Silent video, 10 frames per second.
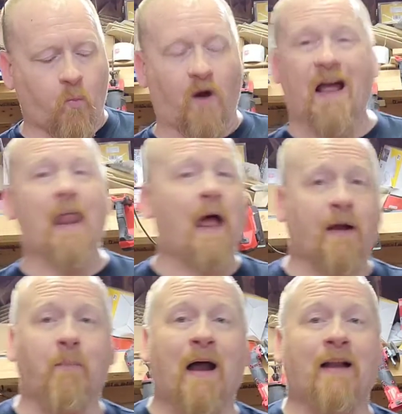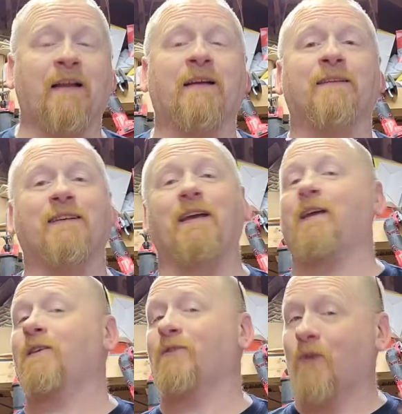what I like about it
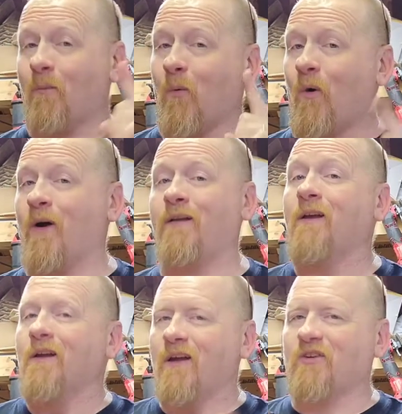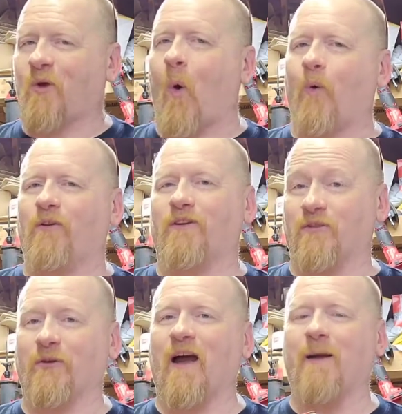is number one, it's
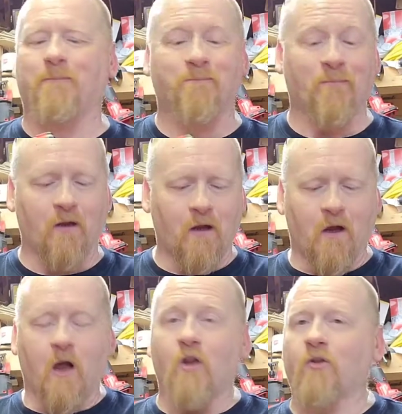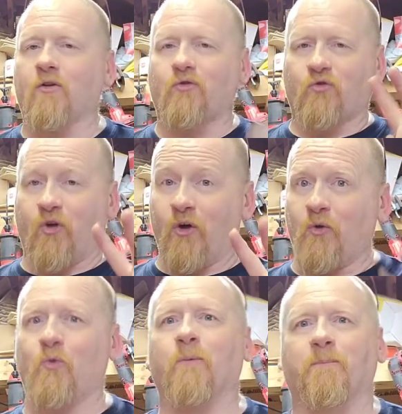cordless. Okay.
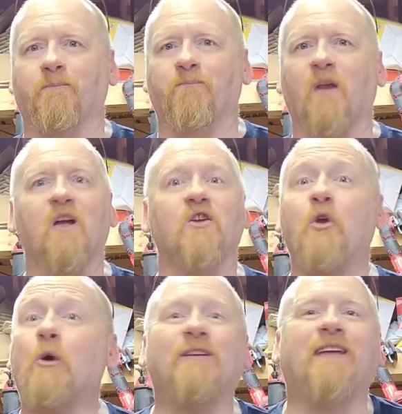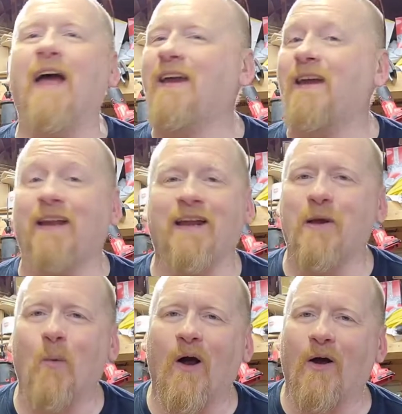Two, you can take it
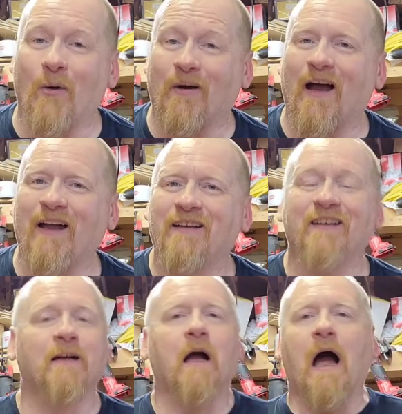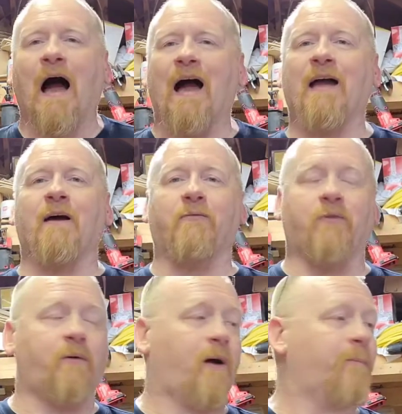anywhere, okay? I have,